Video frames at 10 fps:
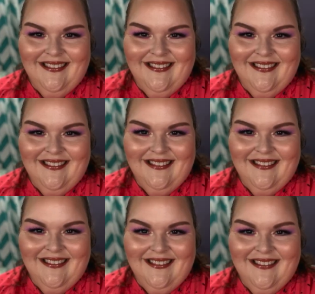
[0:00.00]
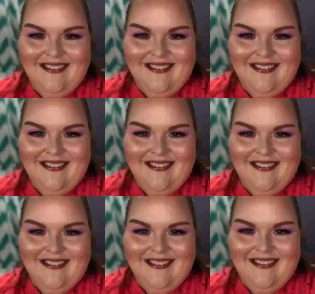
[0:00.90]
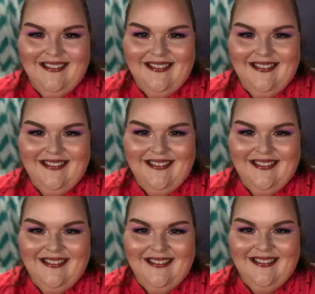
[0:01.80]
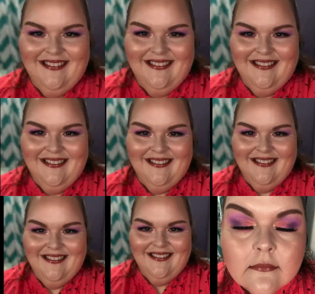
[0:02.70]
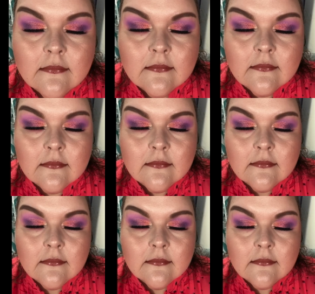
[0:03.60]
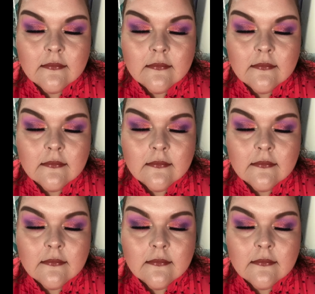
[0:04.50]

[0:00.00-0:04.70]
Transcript: [no speech]